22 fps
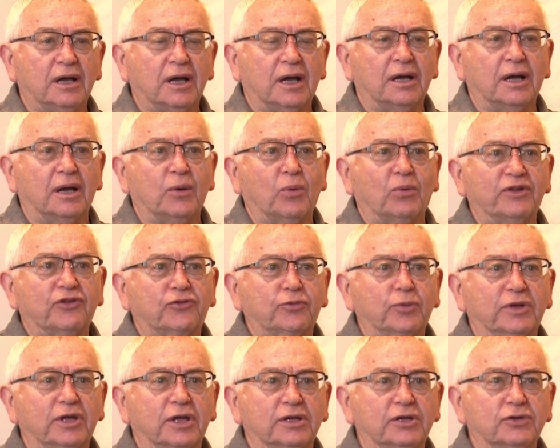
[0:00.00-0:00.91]

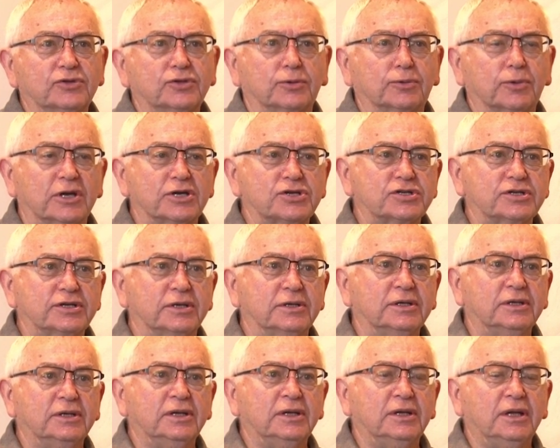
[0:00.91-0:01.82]
Once we got into
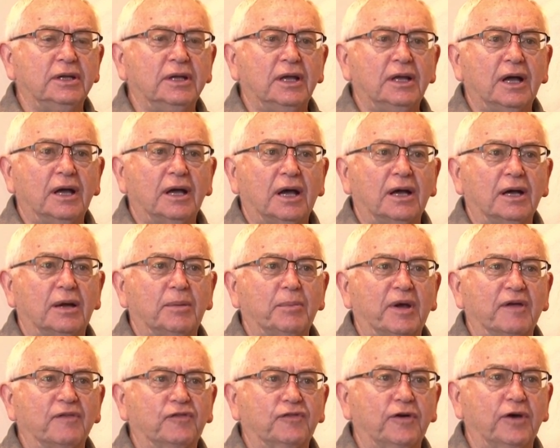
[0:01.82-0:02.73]
Russia,
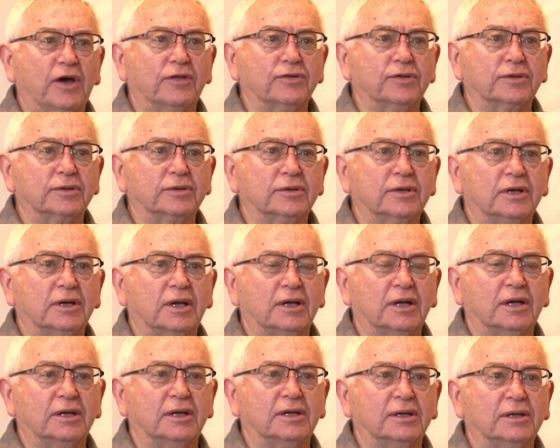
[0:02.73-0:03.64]
my father
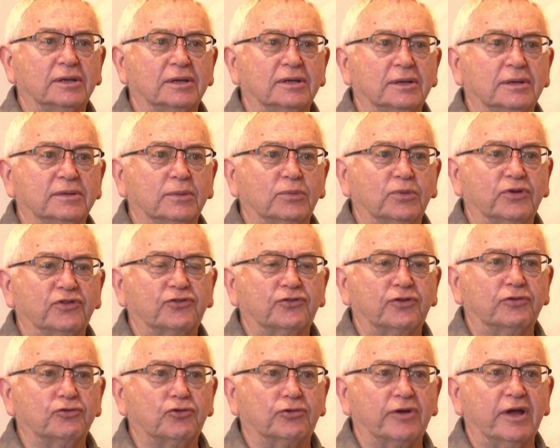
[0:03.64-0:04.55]

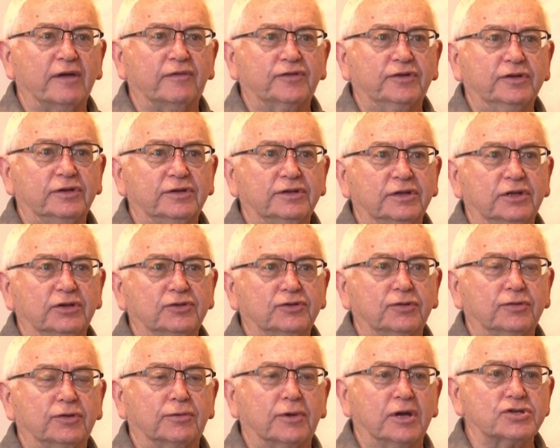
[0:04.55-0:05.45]
was drafted
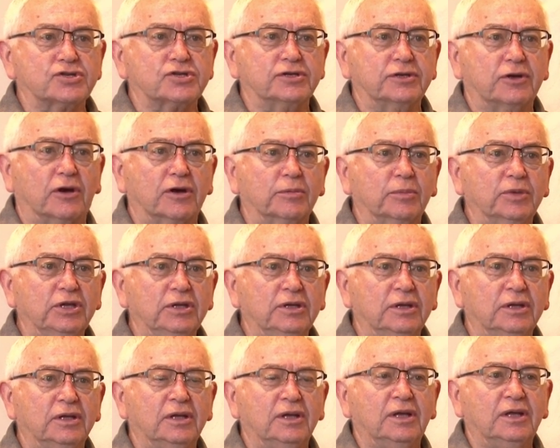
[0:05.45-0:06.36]
into the Russian
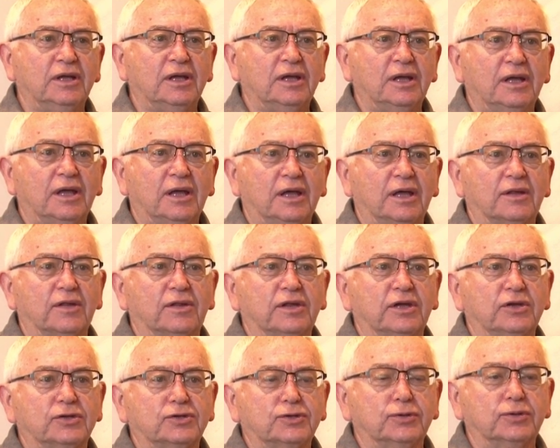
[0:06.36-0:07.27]
army, and
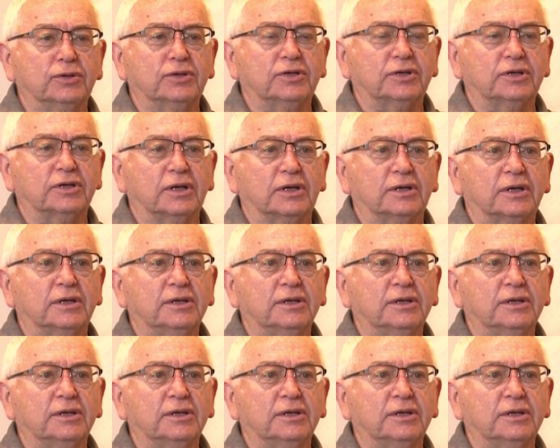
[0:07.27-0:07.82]
they took